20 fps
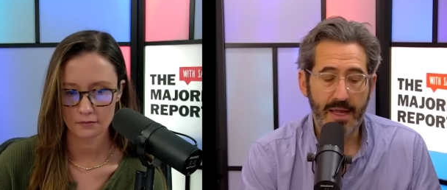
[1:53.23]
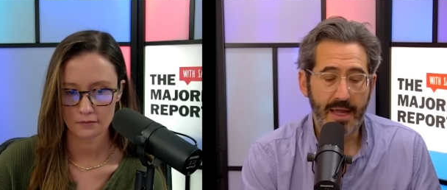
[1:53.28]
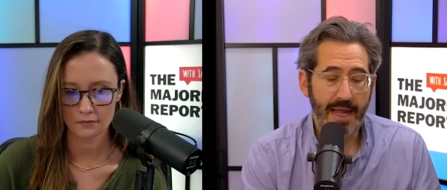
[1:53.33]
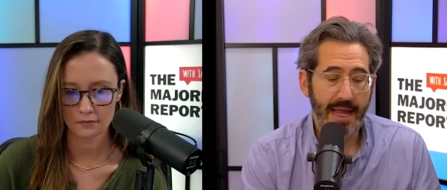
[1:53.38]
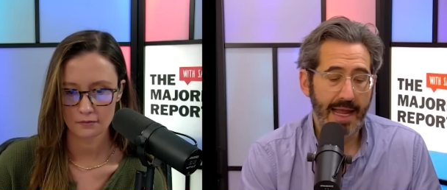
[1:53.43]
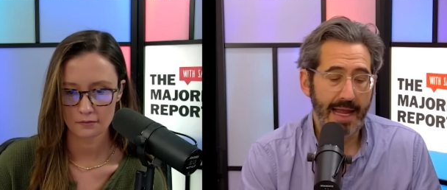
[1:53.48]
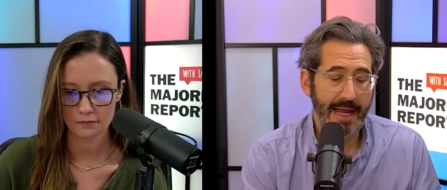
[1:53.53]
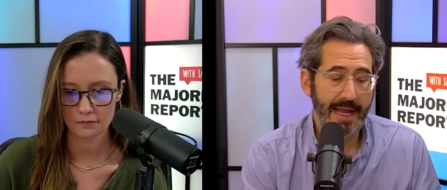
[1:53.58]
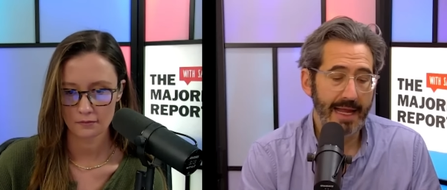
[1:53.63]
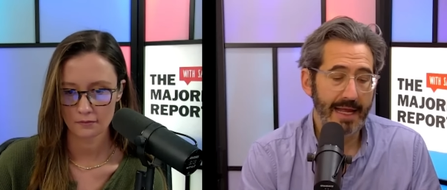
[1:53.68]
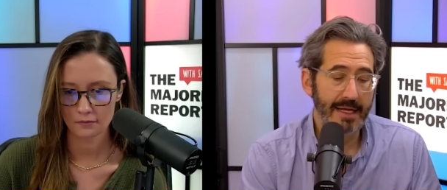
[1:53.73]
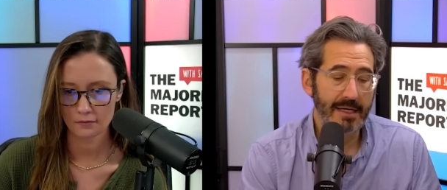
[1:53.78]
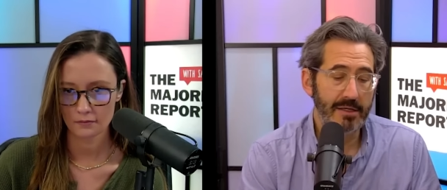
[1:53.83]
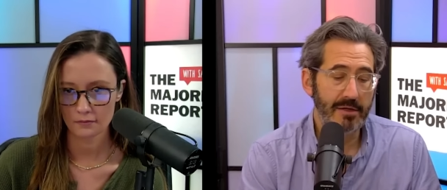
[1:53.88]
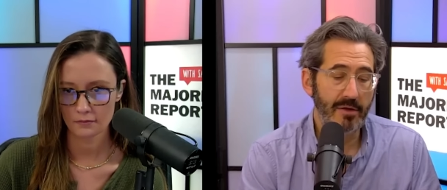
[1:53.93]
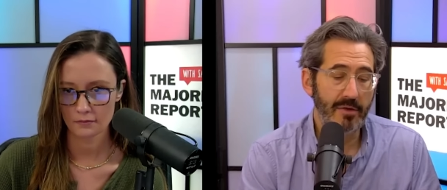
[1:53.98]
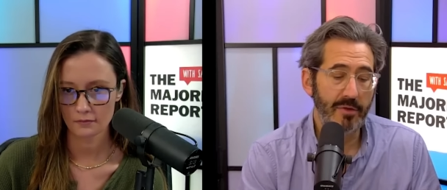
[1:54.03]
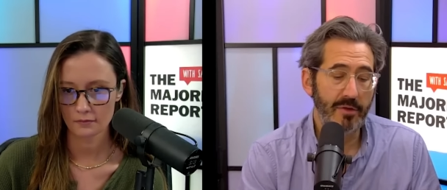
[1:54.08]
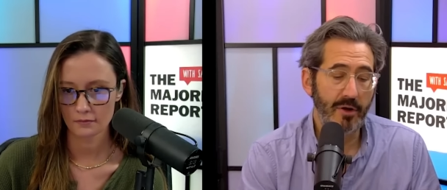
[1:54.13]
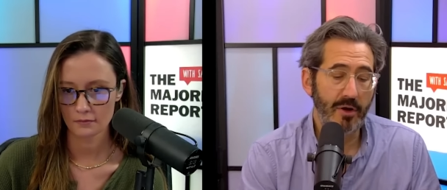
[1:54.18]

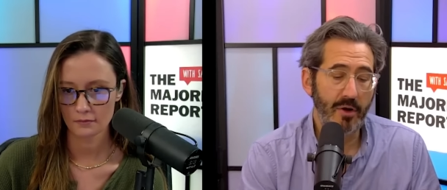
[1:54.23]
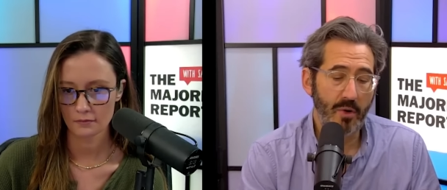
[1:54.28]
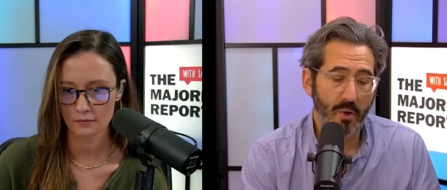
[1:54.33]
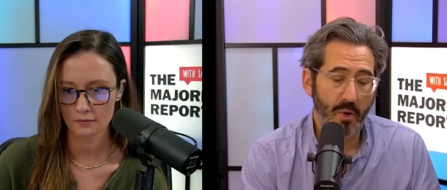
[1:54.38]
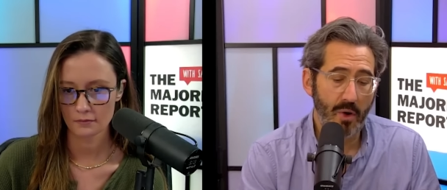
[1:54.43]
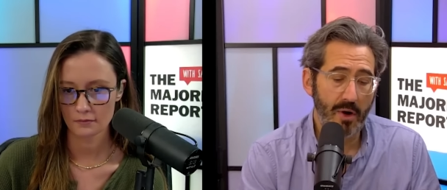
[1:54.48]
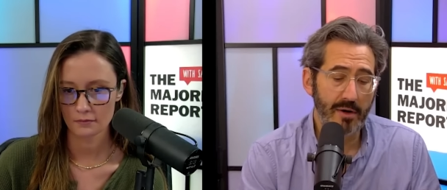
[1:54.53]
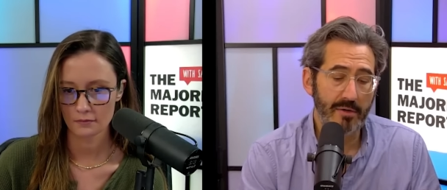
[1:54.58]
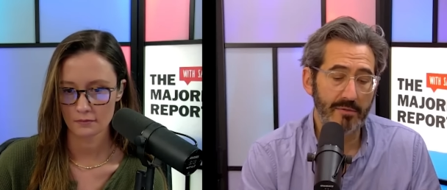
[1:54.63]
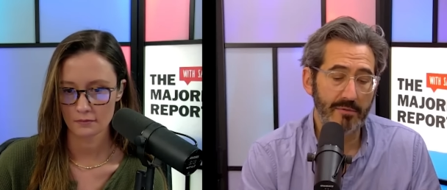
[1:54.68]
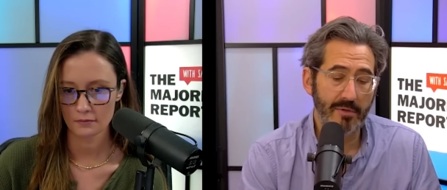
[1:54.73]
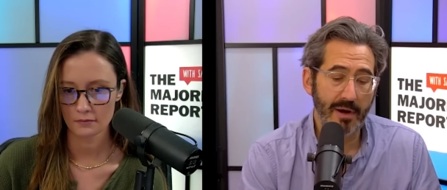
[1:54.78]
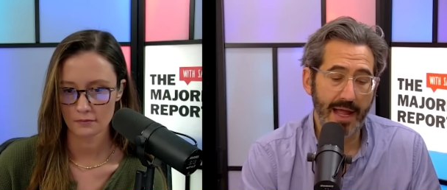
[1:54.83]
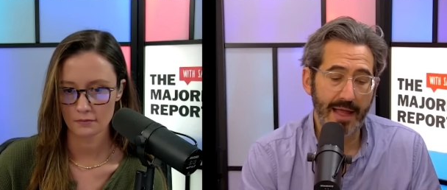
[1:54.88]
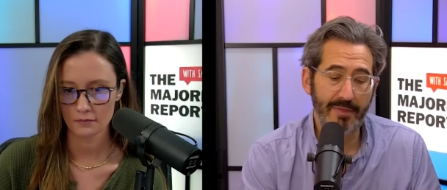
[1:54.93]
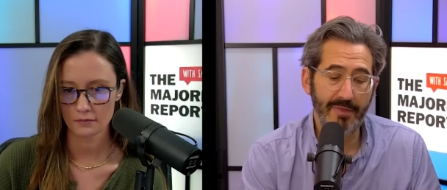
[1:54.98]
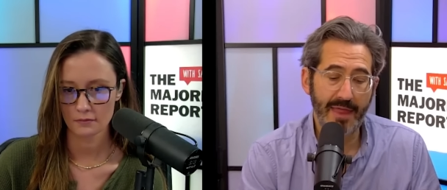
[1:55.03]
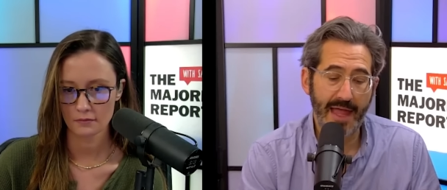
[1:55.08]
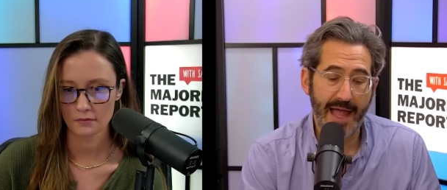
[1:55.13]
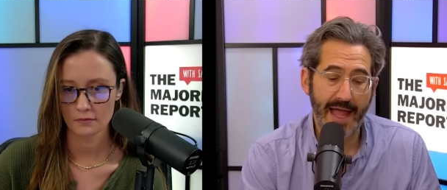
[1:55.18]
Speaker 1: And the court
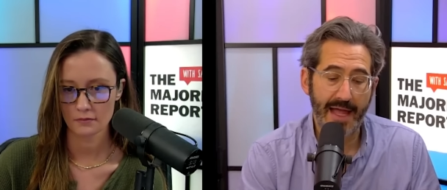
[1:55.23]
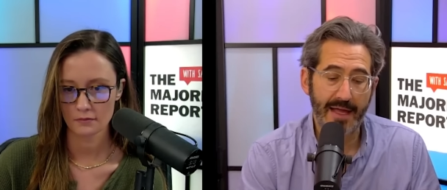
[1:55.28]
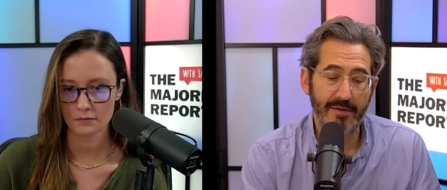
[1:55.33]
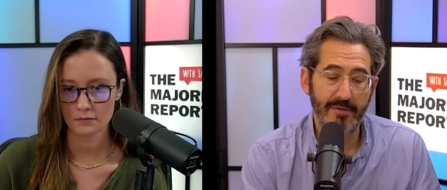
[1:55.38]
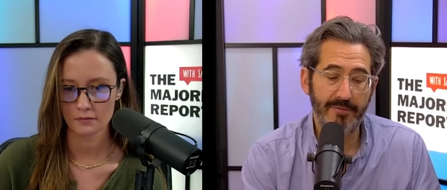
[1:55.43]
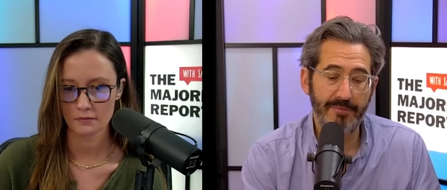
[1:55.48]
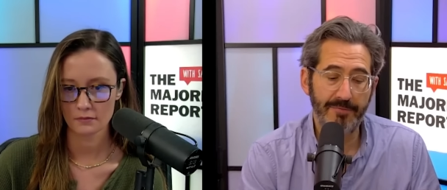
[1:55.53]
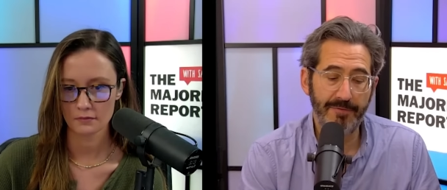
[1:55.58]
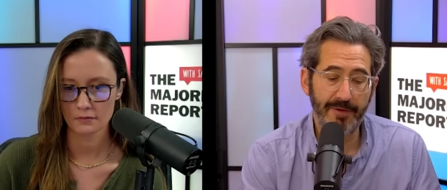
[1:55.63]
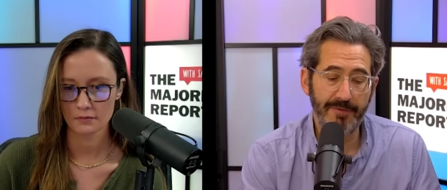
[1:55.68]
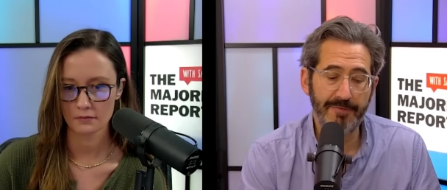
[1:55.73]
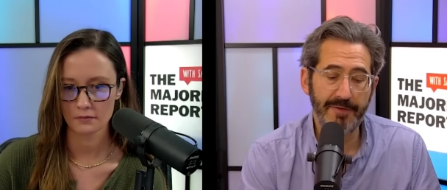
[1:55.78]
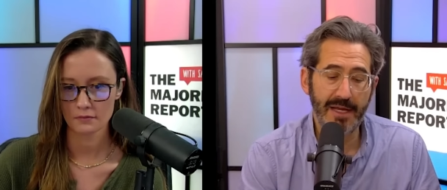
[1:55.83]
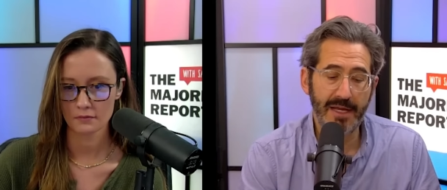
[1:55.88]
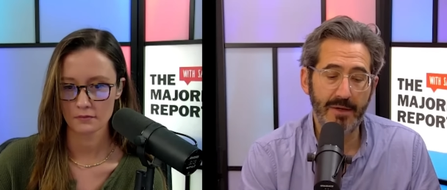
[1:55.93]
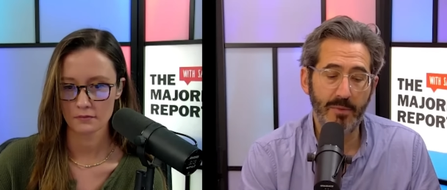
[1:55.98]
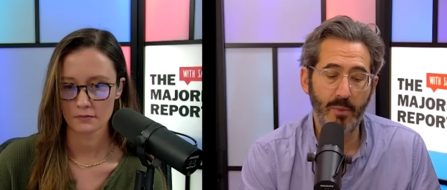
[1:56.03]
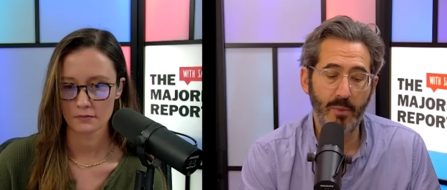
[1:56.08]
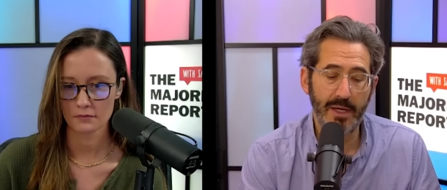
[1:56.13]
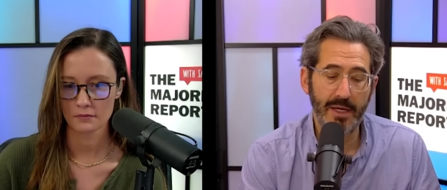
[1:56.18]
read that
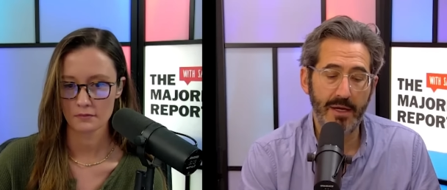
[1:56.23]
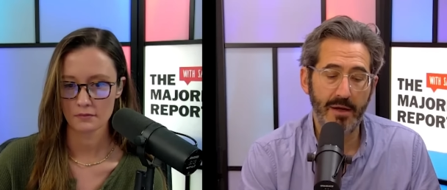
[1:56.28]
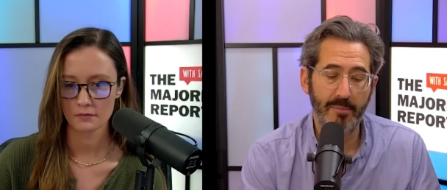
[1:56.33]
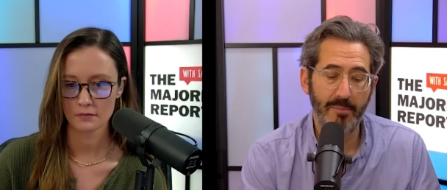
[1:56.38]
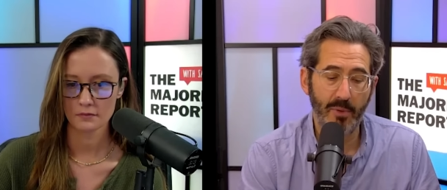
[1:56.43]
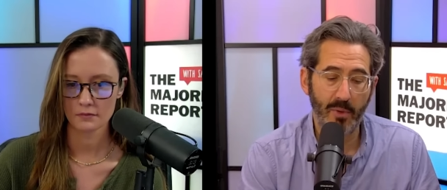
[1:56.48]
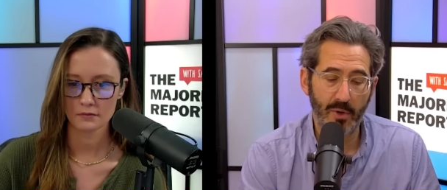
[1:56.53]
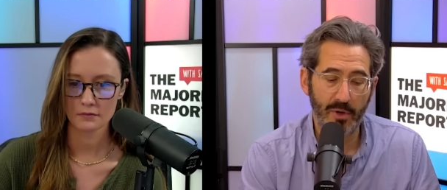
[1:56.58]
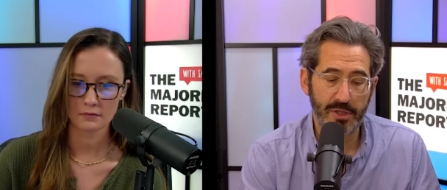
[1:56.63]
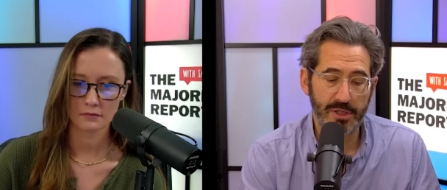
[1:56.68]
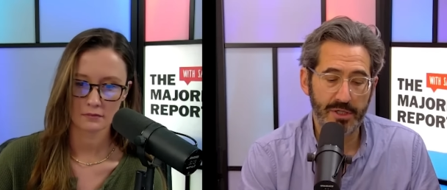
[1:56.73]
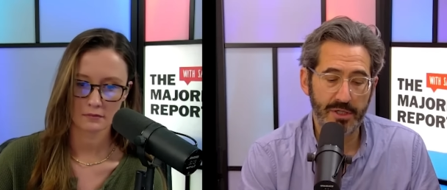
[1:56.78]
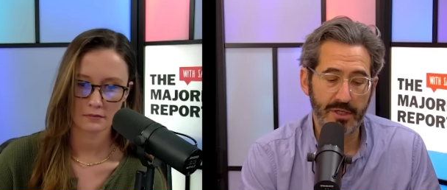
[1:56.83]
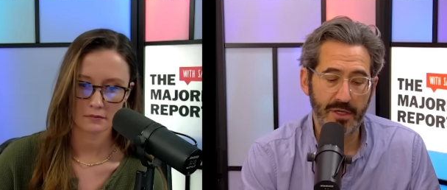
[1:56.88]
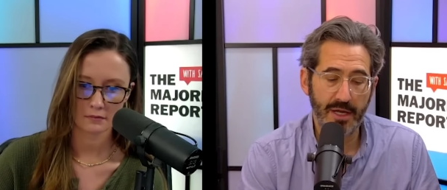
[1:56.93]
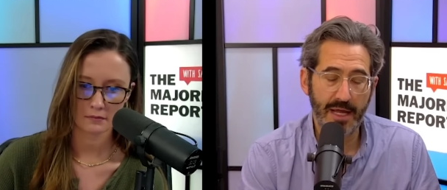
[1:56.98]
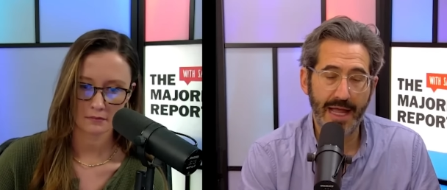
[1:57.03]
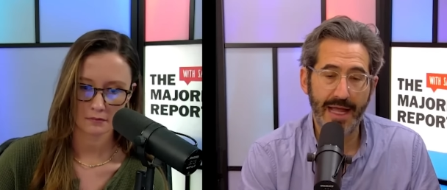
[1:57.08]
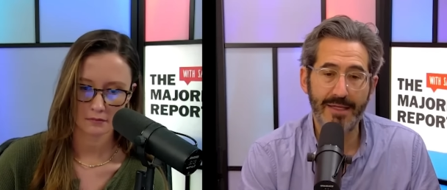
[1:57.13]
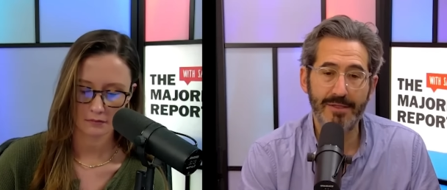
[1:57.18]
15 week
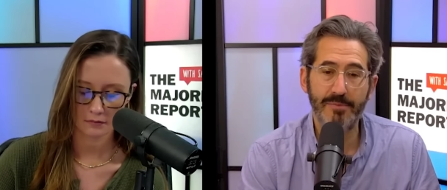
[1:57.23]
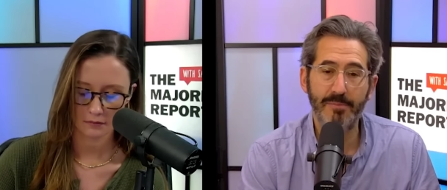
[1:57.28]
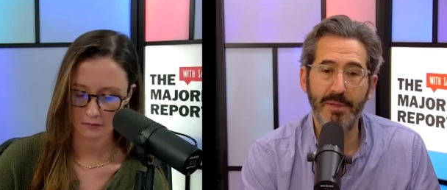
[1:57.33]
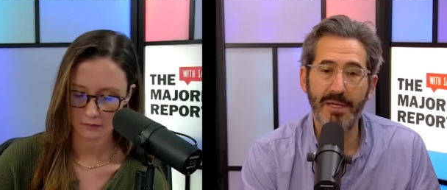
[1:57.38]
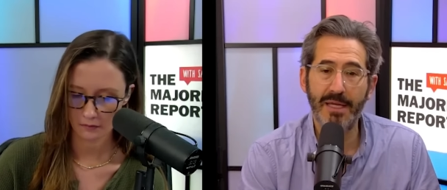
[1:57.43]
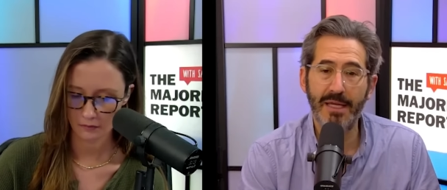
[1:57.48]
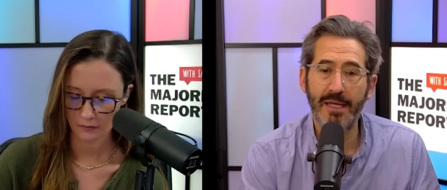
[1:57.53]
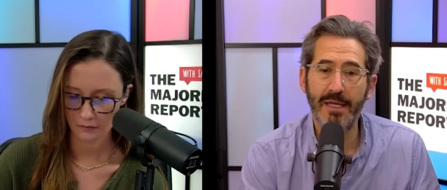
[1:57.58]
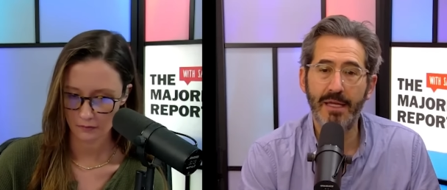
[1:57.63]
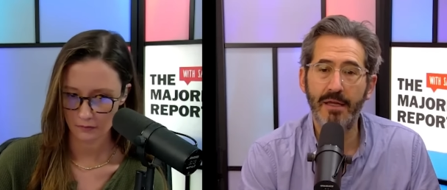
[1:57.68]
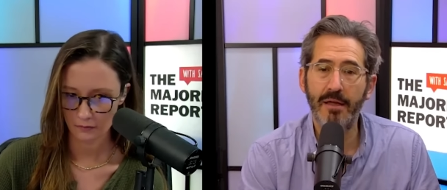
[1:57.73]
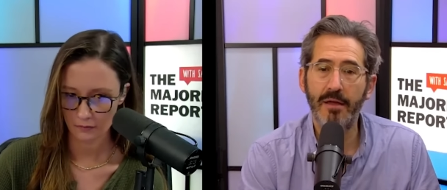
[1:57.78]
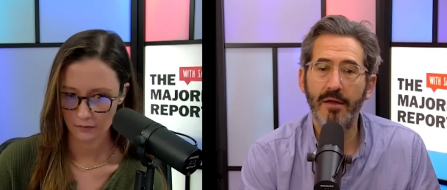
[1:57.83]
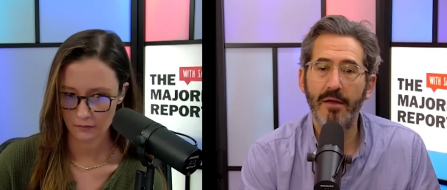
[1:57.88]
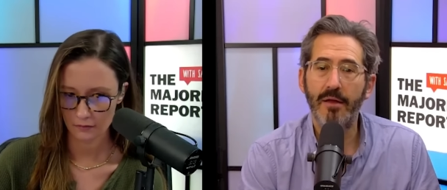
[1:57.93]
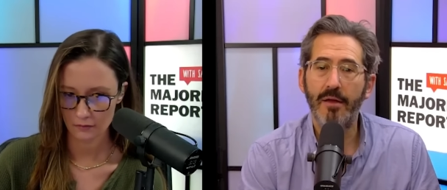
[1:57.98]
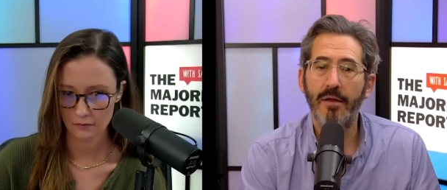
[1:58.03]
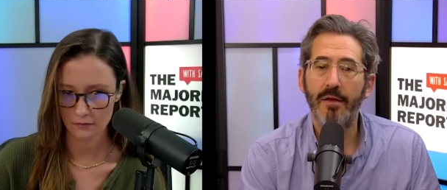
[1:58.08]
abortion as being